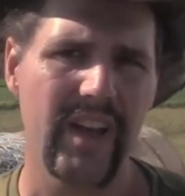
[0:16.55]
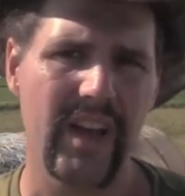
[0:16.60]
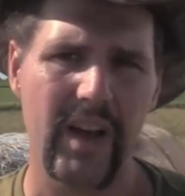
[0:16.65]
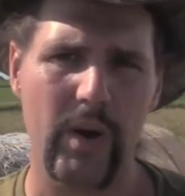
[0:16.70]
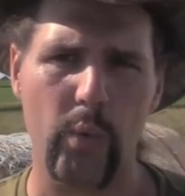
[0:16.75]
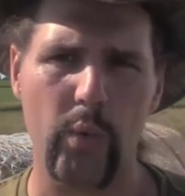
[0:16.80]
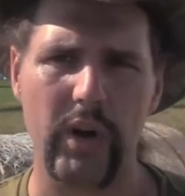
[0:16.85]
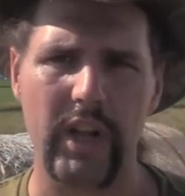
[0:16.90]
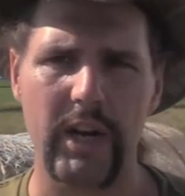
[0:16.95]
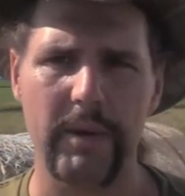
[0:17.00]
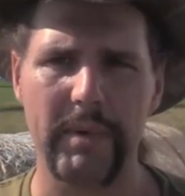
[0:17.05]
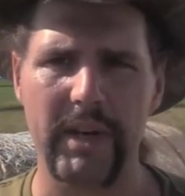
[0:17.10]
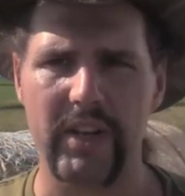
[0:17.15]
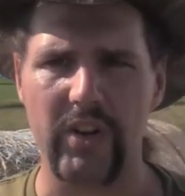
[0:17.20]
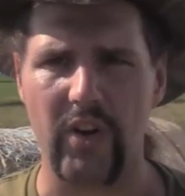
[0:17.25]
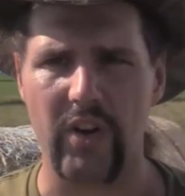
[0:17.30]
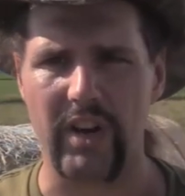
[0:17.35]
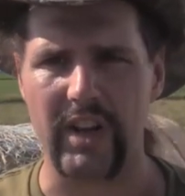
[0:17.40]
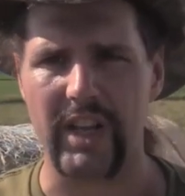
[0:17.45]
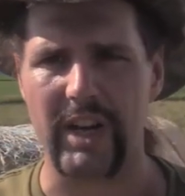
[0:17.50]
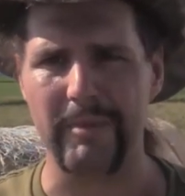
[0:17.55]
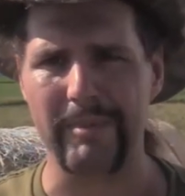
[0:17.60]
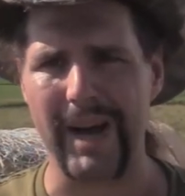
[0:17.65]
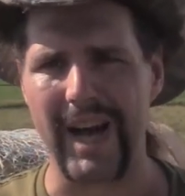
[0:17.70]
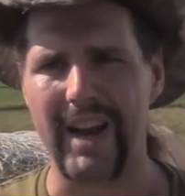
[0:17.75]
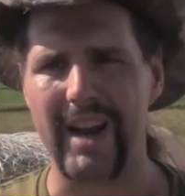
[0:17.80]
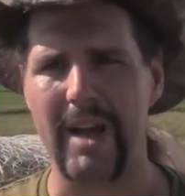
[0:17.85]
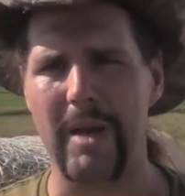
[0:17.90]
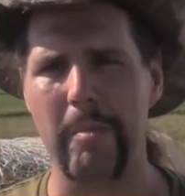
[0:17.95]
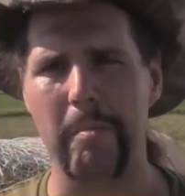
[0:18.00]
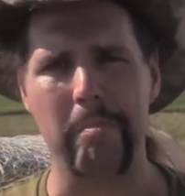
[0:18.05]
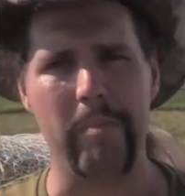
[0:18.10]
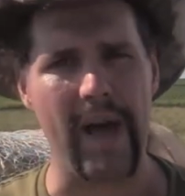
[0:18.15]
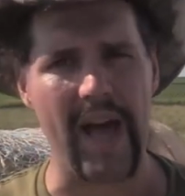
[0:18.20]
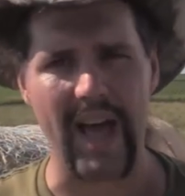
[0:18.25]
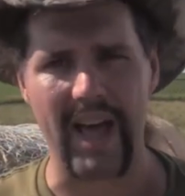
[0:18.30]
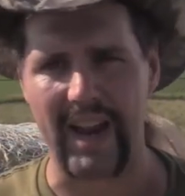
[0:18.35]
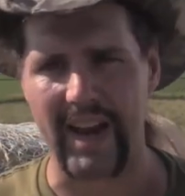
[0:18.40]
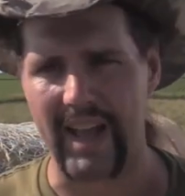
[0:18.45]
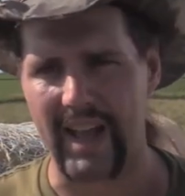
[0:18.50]
And we're going to be talking about a
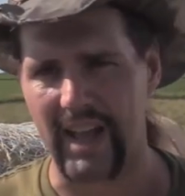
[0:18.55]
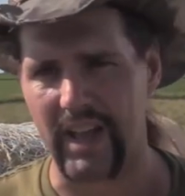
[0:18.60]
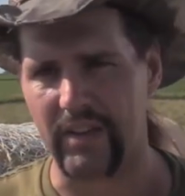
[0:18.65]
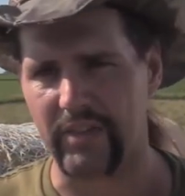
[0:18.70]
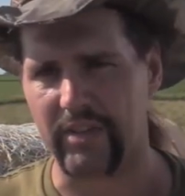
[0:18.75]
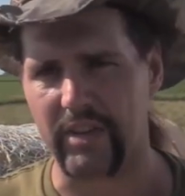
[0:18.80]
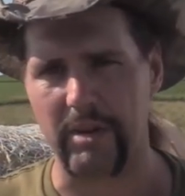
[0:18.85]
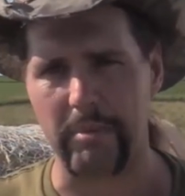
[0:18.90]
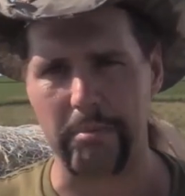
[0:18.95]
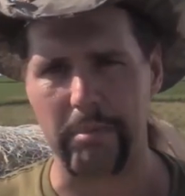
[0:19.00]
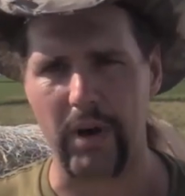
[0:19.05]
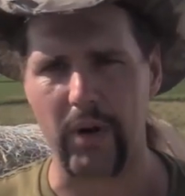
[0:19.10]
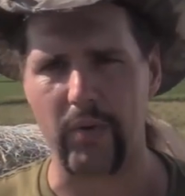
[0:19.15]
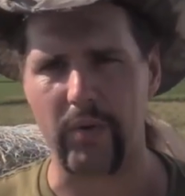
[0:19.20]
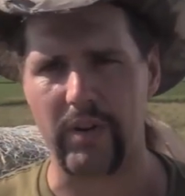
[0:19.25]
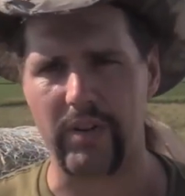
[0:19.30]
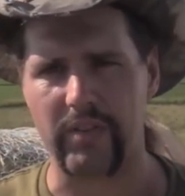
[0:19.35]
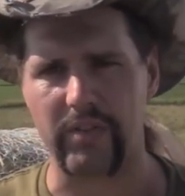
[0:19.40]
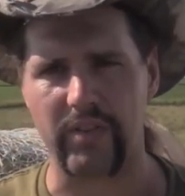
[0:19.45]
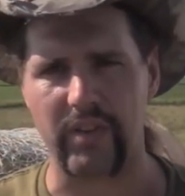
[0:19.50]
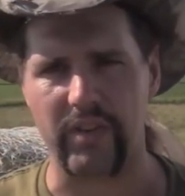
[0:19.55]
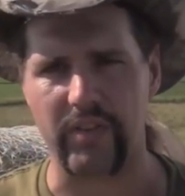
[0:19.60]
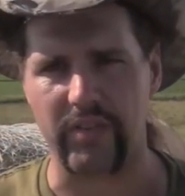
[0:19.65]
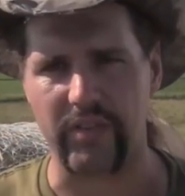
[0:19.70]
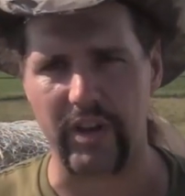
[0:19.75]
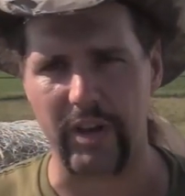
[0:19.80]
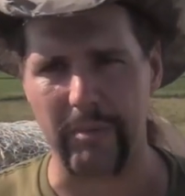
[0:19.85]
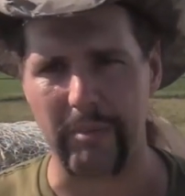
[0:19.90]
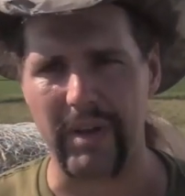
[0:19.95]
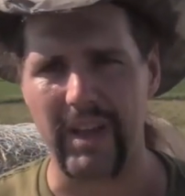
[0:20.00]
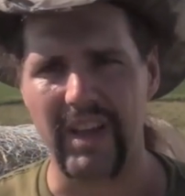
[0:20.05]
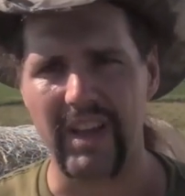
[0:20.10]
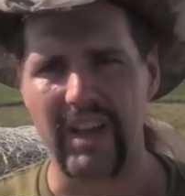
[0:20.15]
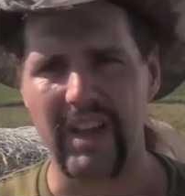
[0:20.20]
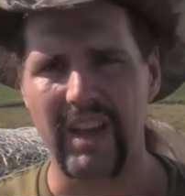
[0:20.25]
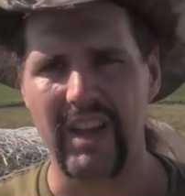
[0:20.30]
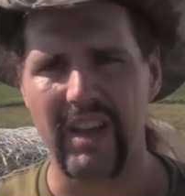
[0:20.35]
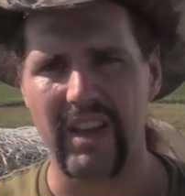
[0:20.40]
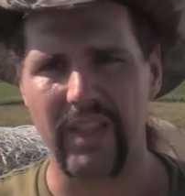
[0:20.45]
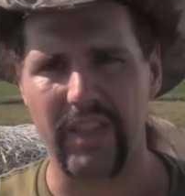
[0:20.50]
badass component system
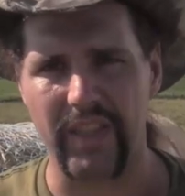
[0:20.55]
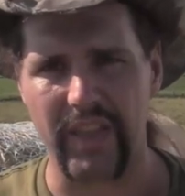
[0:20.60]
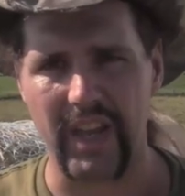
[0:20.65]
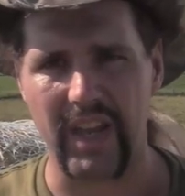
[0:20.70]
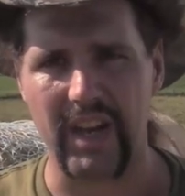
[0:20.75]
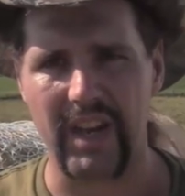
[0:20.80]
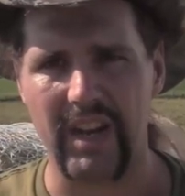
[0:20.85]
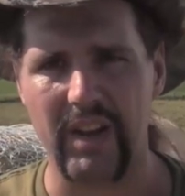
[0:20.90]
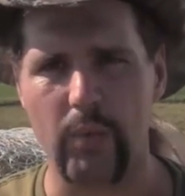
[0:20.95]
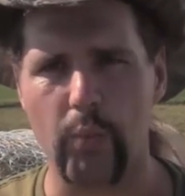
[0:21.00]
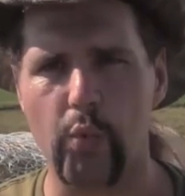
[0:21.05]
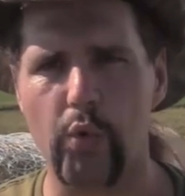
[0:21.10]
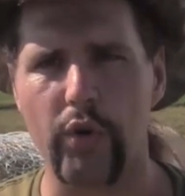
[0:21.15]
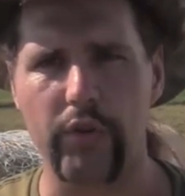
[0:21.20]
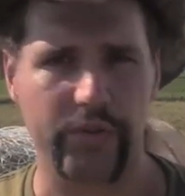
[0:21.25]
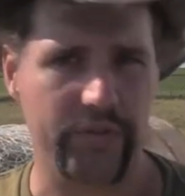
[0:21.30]
that will